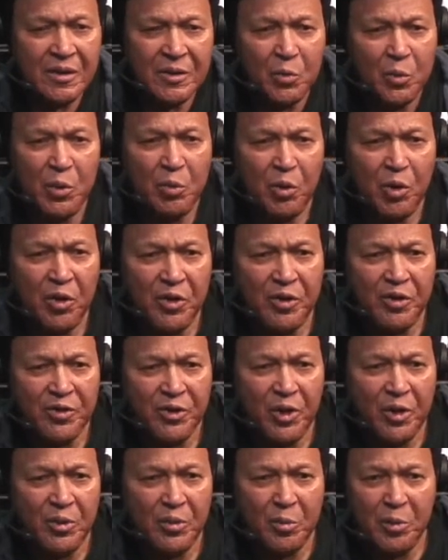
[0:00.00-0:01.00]
we were on the
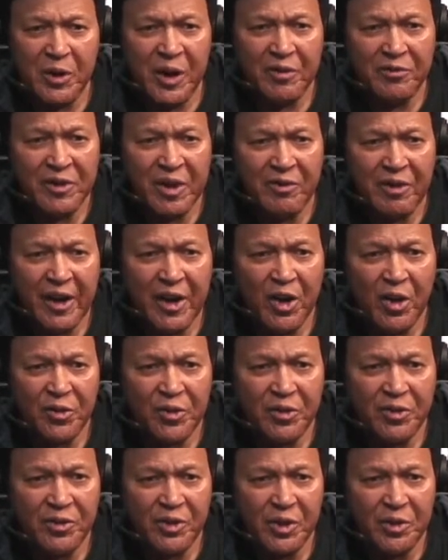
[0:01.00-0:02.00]
phone. We have never got off
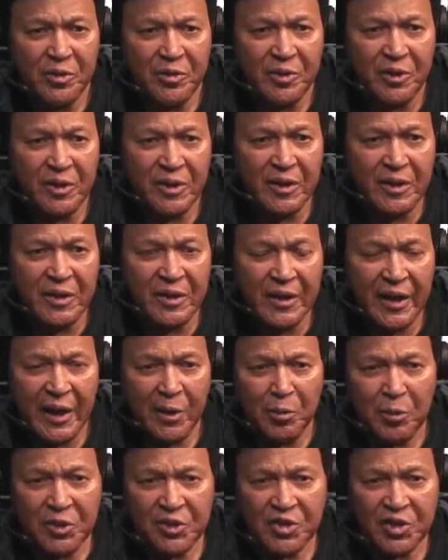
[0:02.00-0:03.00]
the phone.
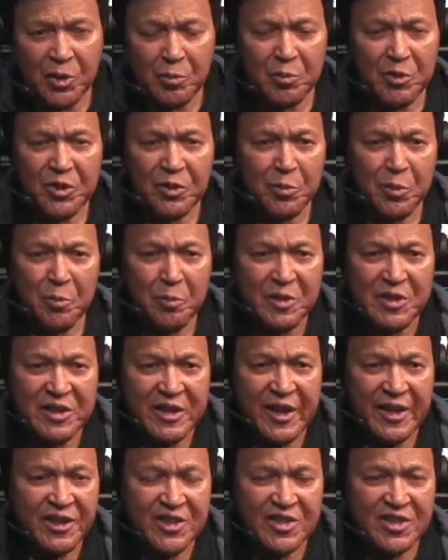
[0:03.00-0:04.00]
And when Miss
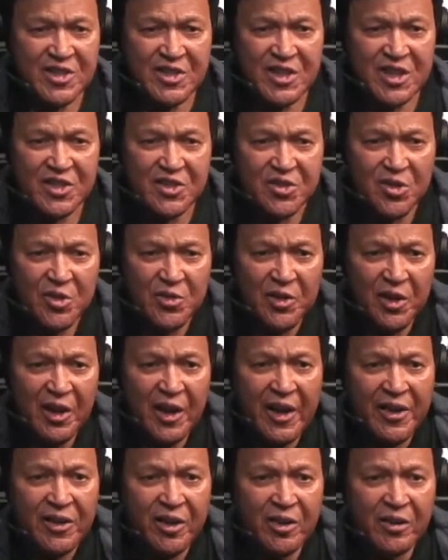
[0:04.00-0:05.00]
Edison says, "Turn the
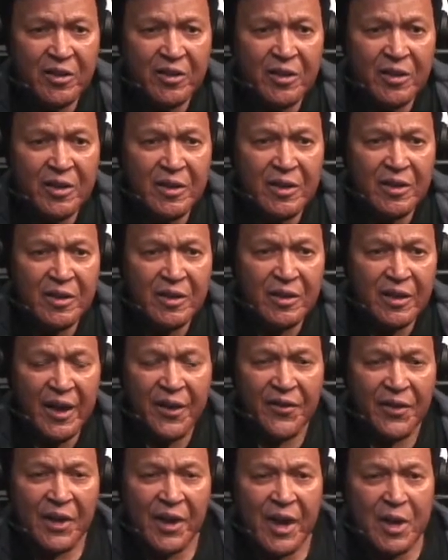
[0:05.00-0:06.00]
light on,"
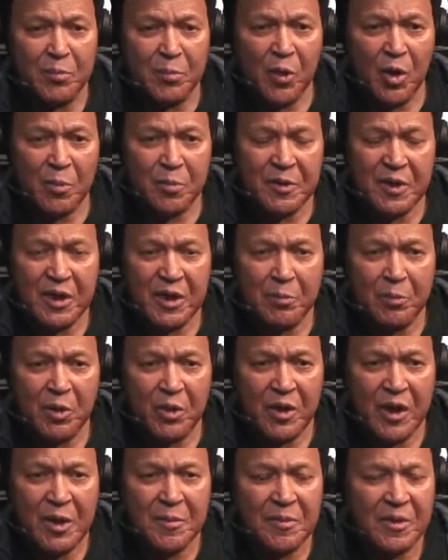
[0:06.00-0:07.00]
and the light bulb came
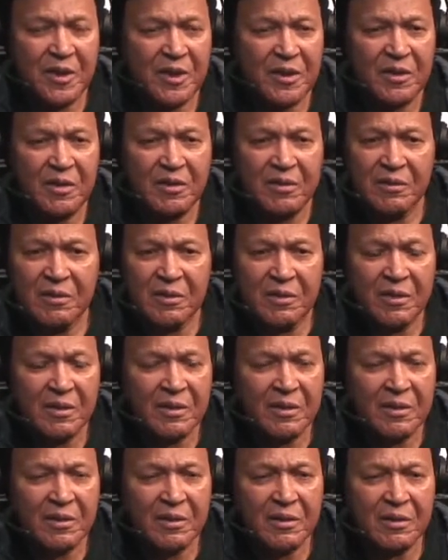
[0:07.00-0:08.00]
on, I mean,
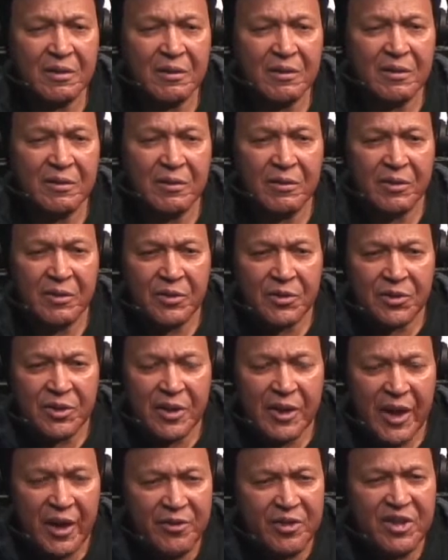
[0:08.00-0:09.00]

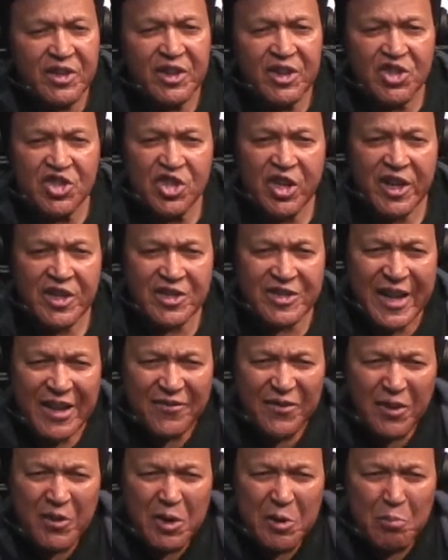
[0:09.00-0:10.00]
everything changed that
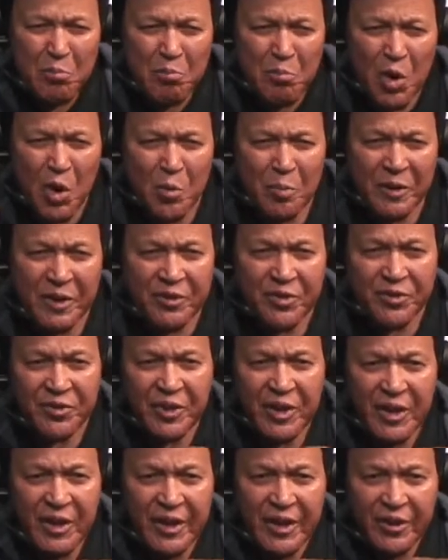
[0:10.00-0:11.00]
very moment
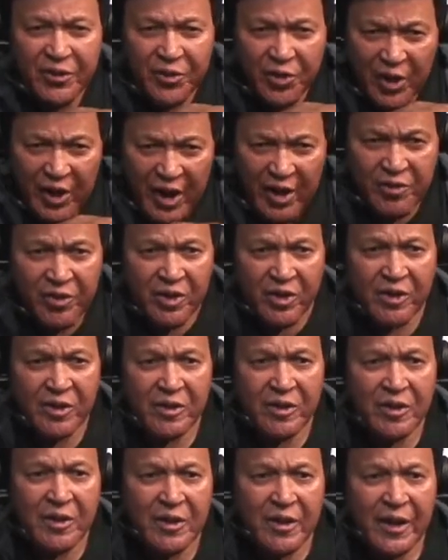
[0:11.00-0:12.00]
forever.
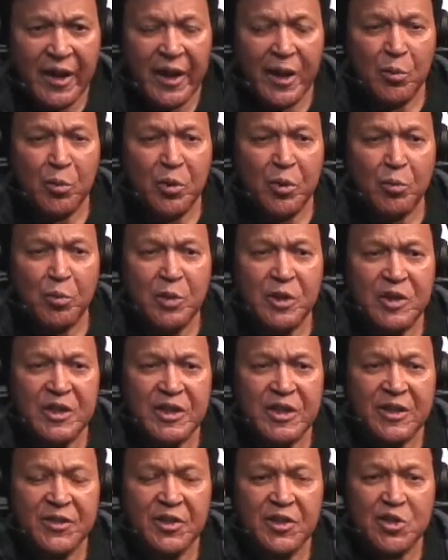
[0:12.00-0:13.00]
And when we
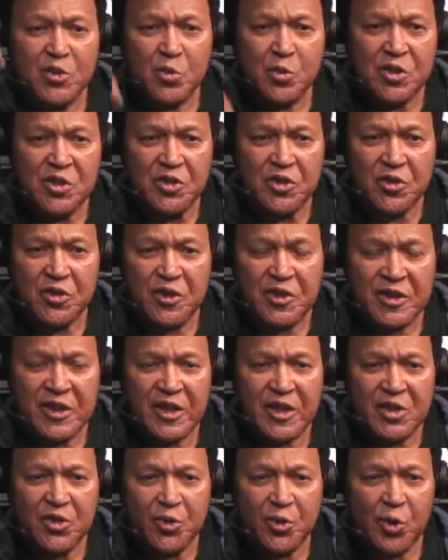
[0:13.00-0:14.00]
did the twist on the
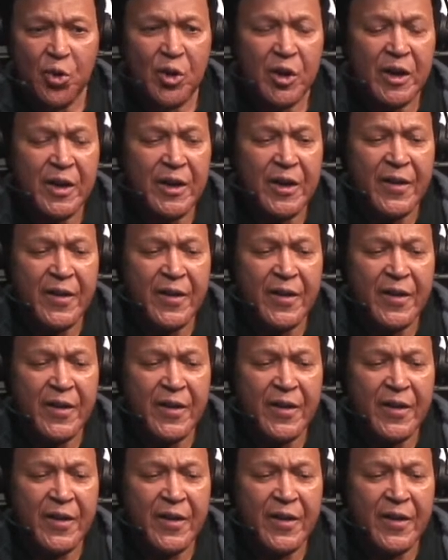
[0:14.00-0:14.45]
dance floor,